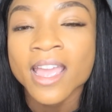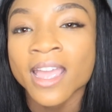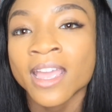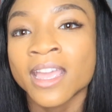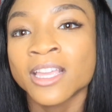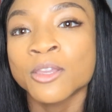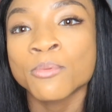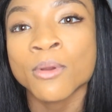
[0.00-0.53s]

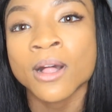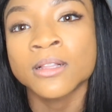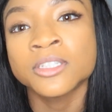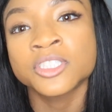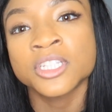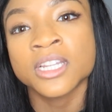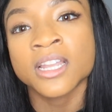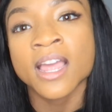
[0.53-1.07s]
and you
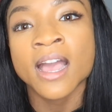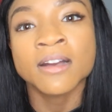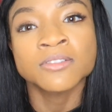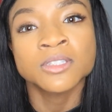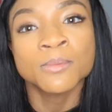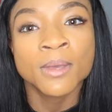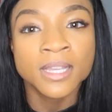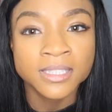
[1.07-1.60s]
probably shouldn't
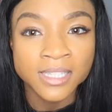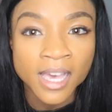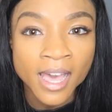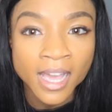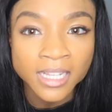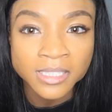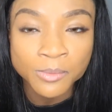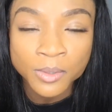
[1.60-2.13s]
have to pay
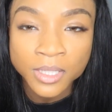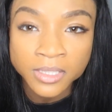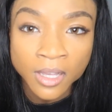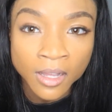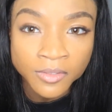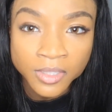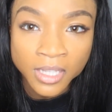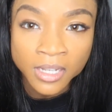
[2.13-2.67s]
tax. Because
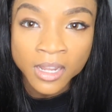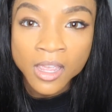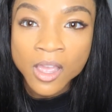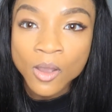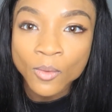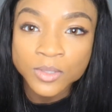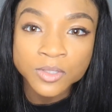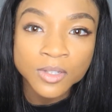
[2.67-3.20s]
often
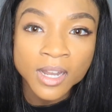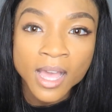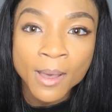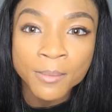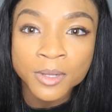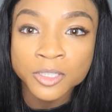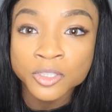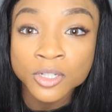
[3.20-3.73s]
what's going to
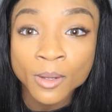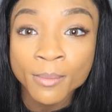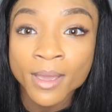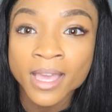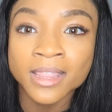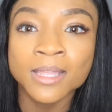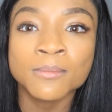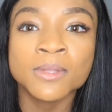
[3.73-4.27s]
happen is you're going to
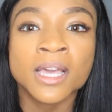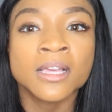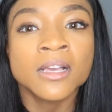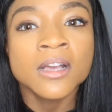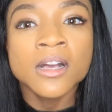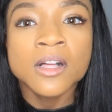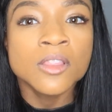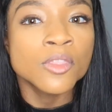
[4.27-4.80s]
pay them like
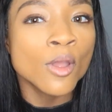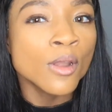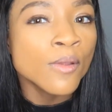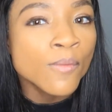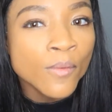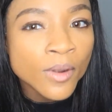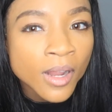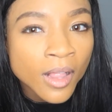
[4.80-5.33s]

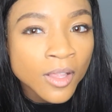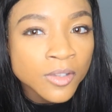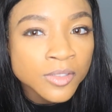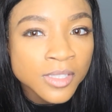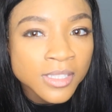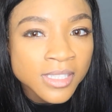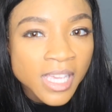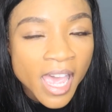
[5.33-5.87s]

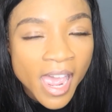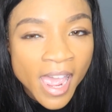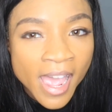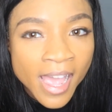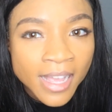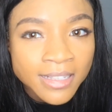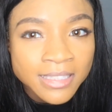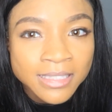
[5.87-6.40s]
$34 in
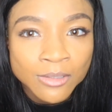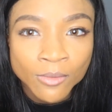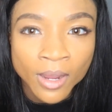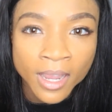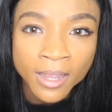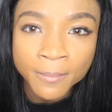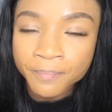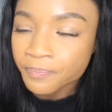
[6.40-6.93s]
tax,
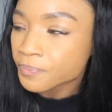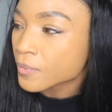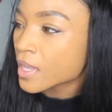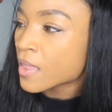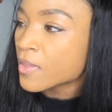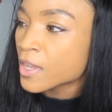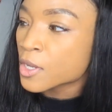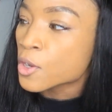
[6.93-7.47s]
right?
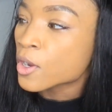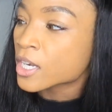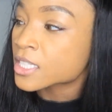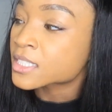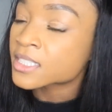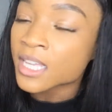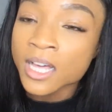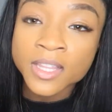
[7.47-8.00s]
And then you're
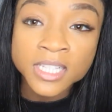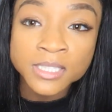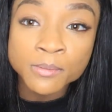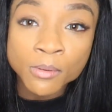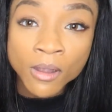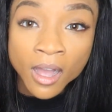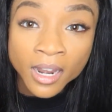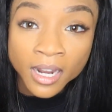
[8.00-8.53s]
going to sell this
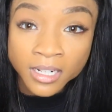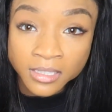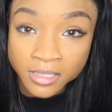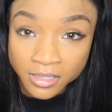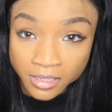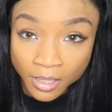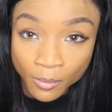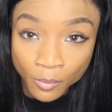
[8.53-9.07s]
product
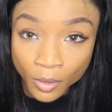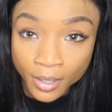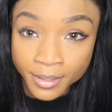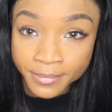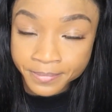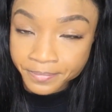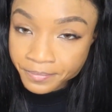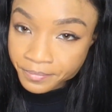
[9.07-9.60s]
to
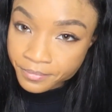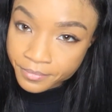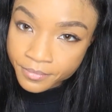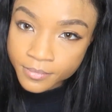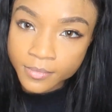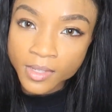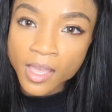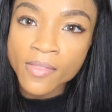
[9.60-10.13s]
someone
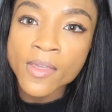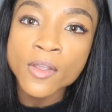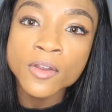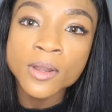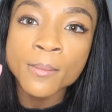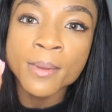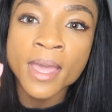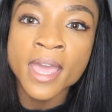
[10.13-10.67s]
and they're
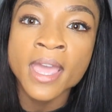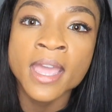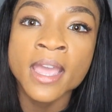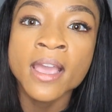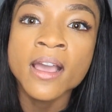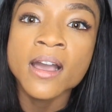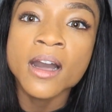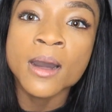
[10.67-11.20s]
going to
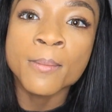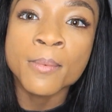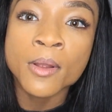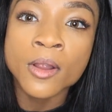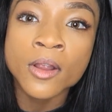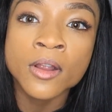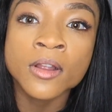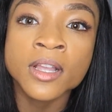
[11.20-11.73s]
pay a
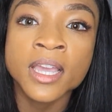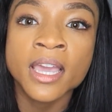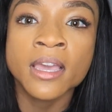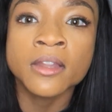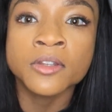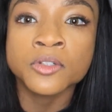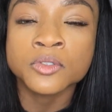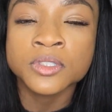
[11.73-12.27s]
per
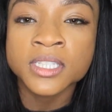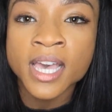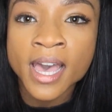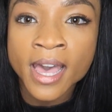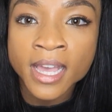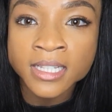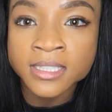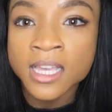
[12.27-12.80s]
candle
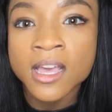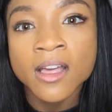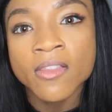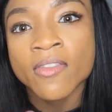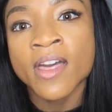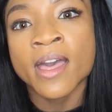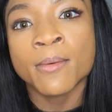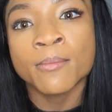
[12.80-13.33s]
tax
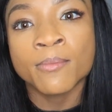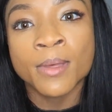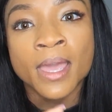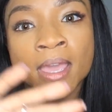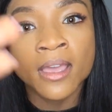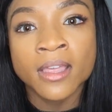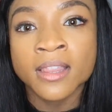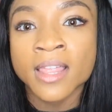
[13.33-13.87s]

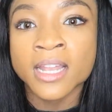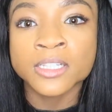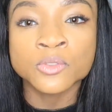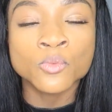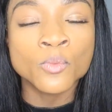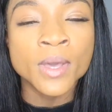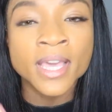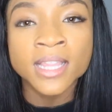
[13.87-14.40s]
that
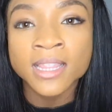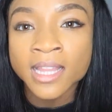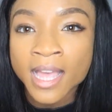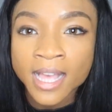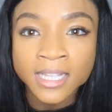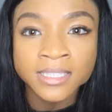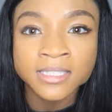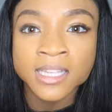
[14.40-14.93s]
is way
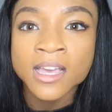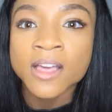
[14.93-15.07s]
less